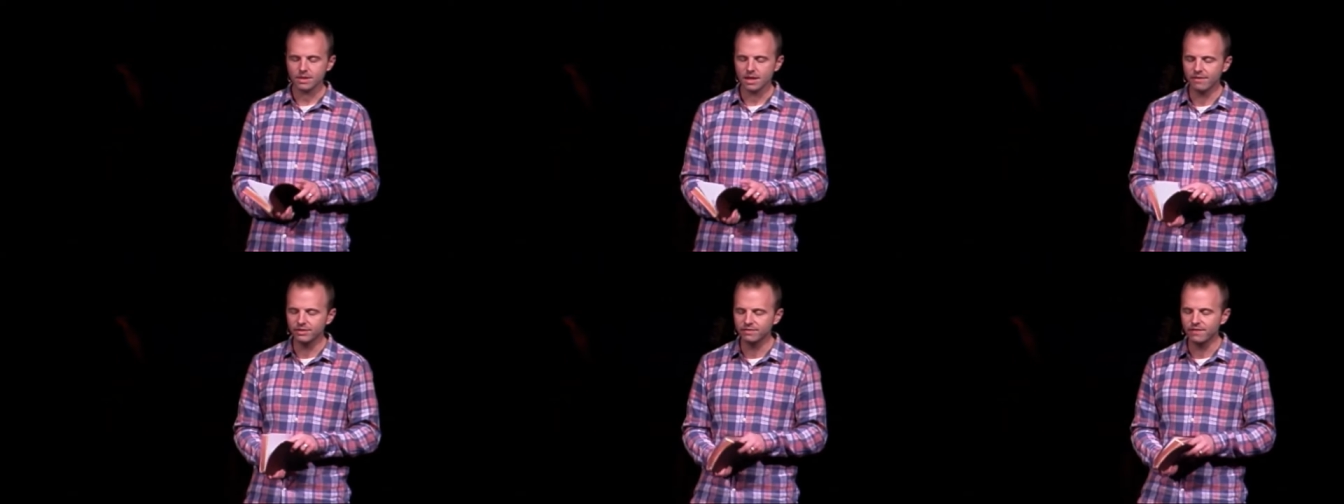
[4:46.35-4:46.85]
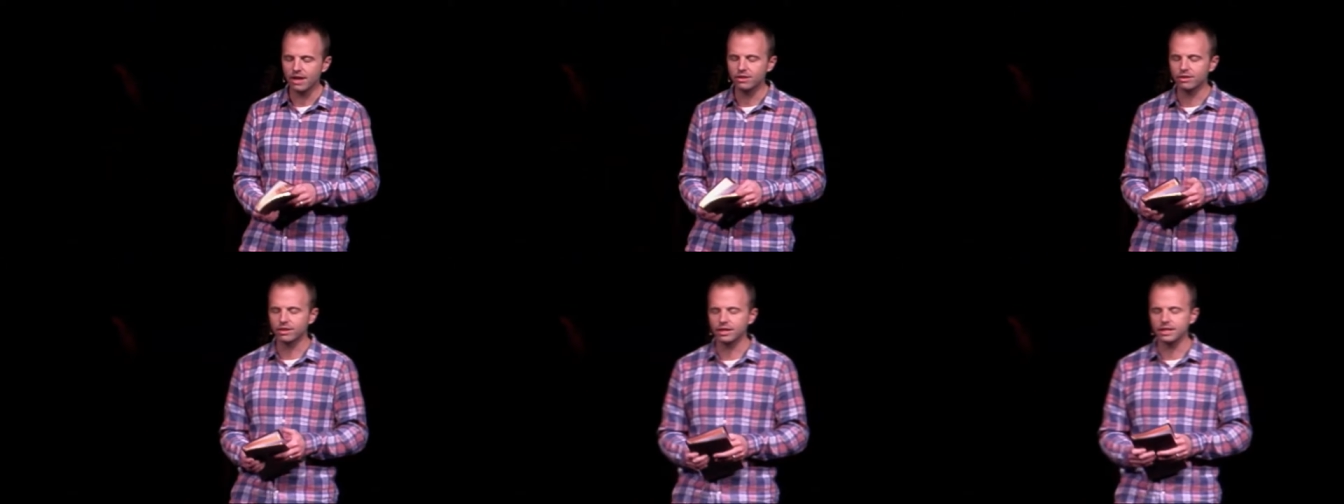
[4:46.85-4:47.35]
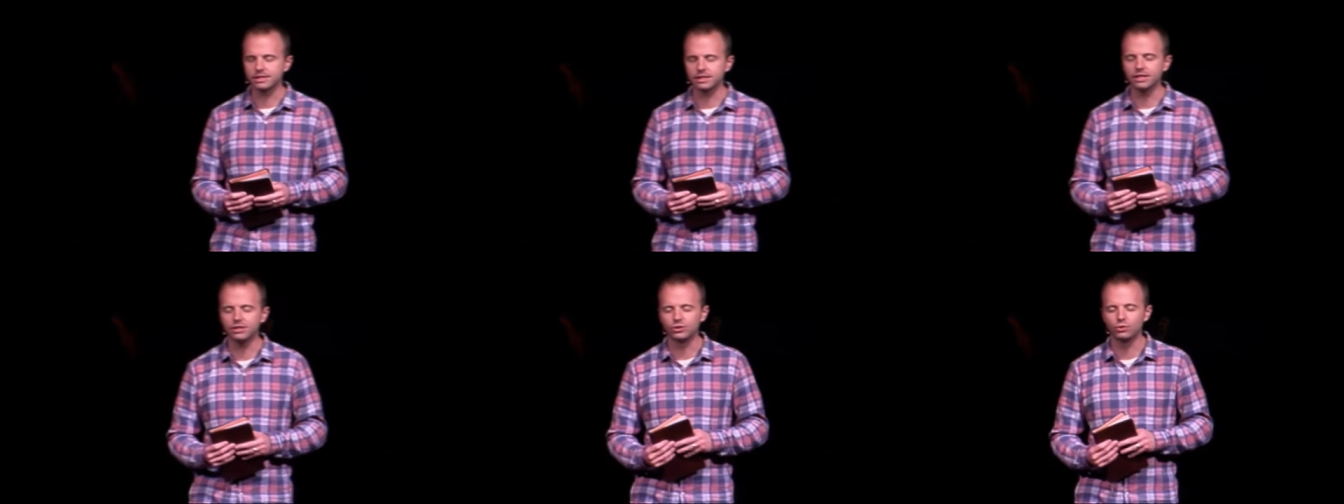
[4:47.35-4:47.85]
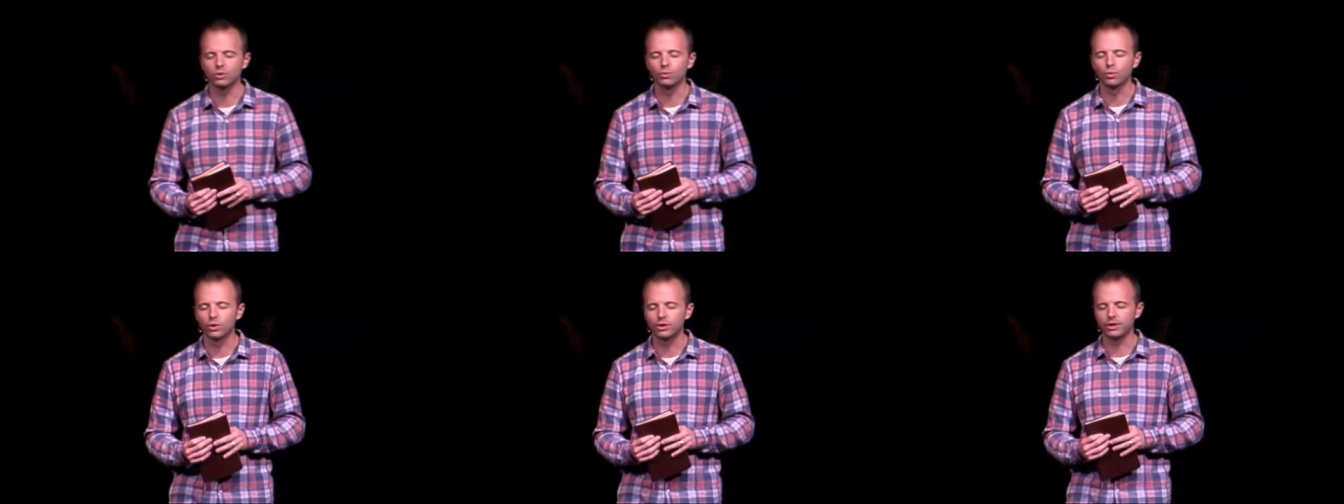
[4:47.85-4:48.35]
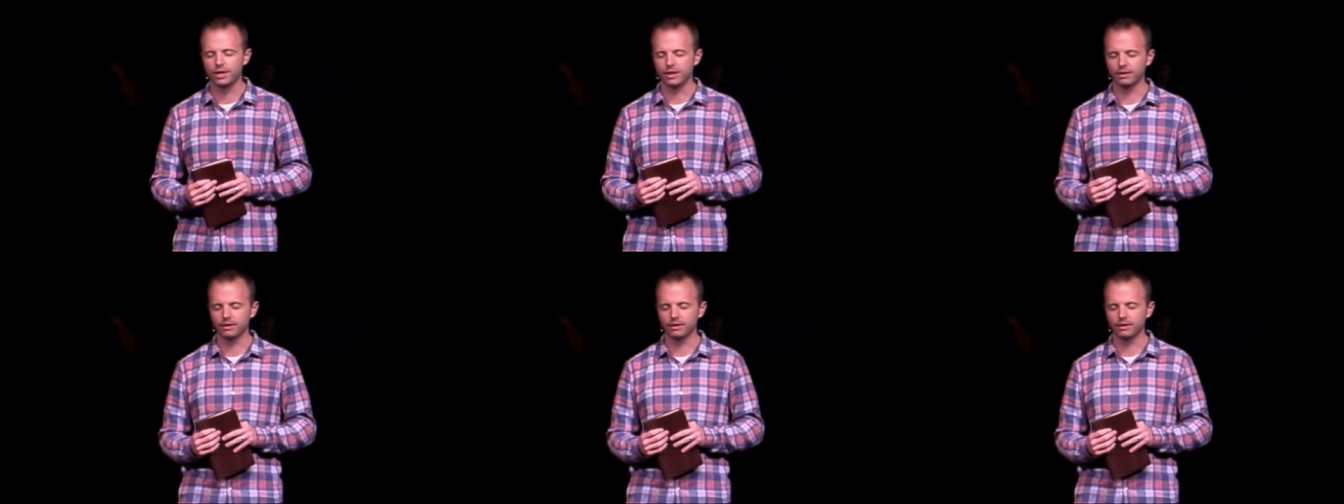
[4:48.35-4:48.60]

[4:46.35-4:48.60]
Heavenly Father, this is your word.